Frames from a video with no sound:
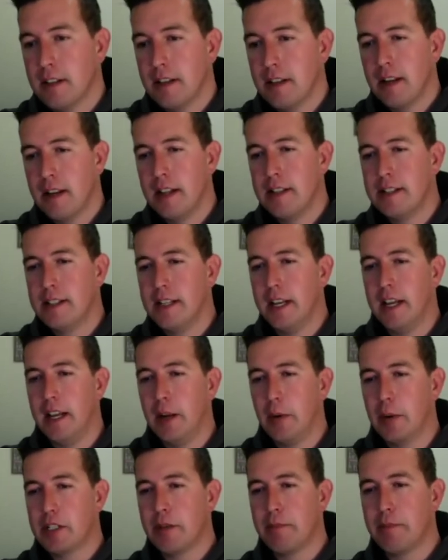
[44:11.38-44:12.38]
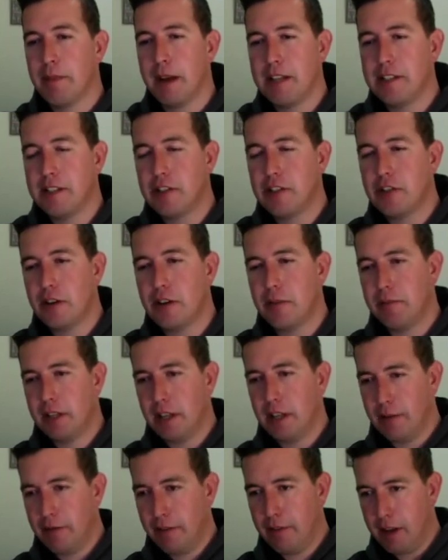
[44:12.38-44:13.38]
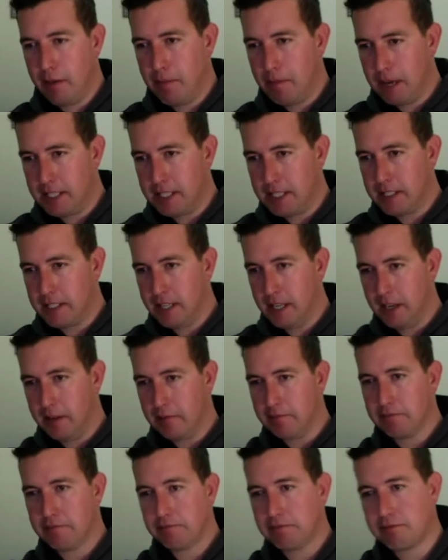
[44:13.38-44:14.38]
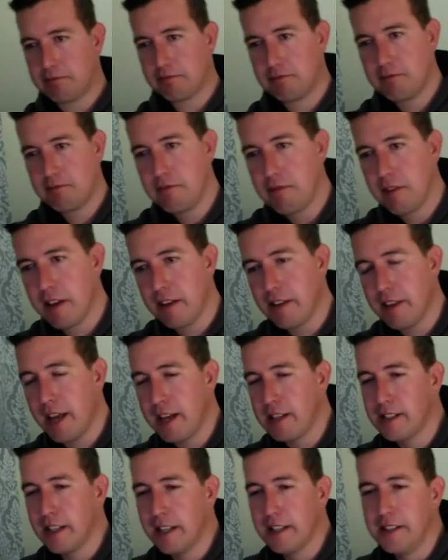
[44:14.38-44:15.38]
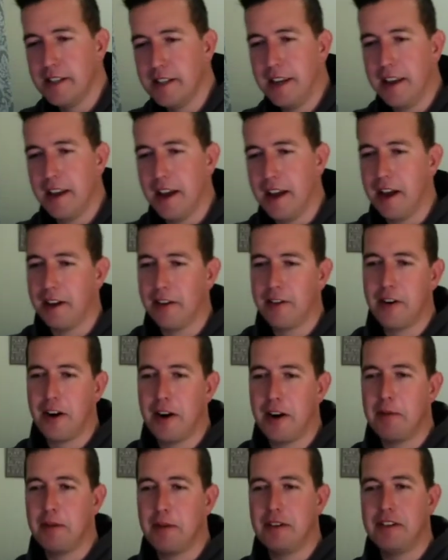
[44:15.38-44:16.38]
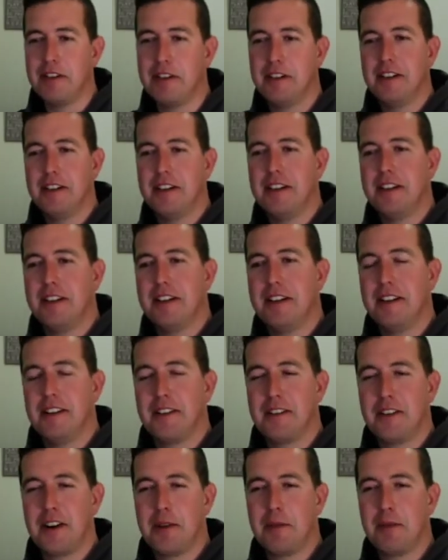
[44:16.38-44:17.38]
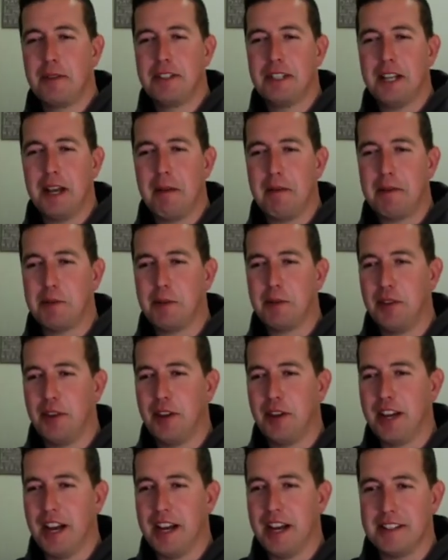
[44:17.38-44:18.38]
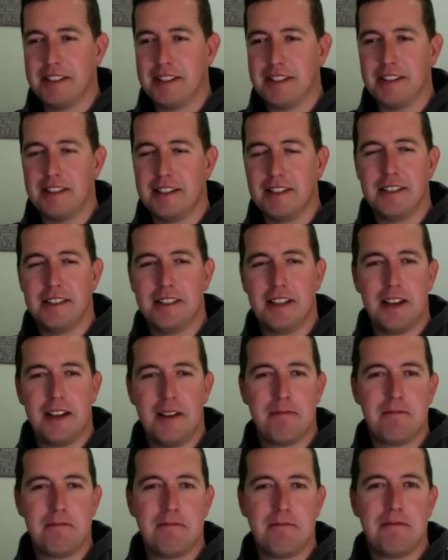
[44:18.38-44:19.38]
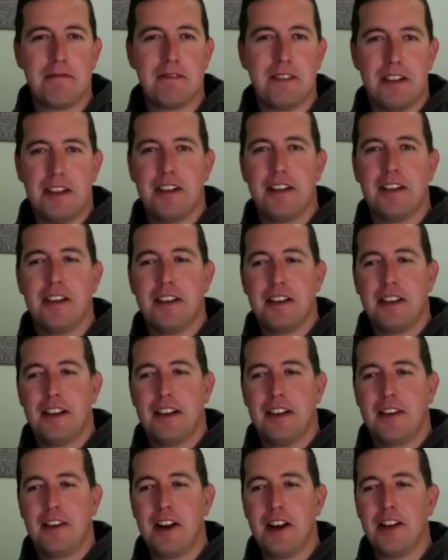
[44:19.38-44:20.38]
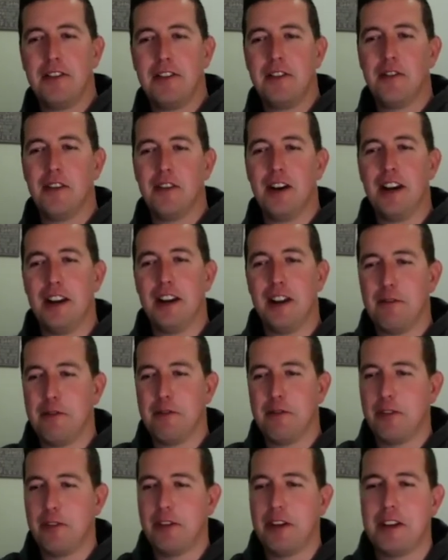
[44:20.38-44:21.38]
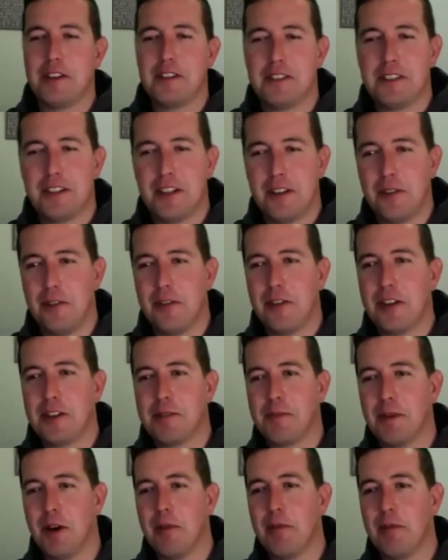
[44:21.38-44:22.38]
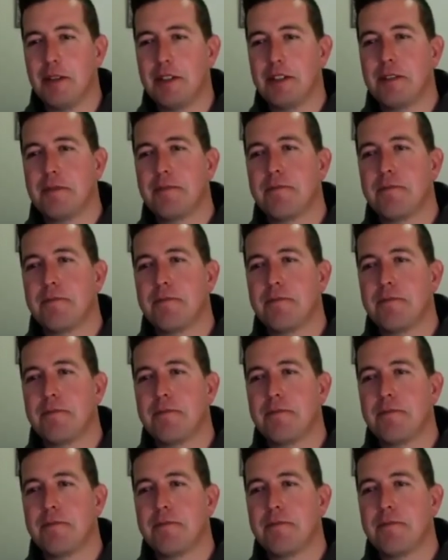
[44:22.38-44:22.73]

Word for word: Lindsay, it was an amazing trip, definitely a must see. Thanks, Lindsay. Yeah, incredible times with you guys. It's great to relive all those moments.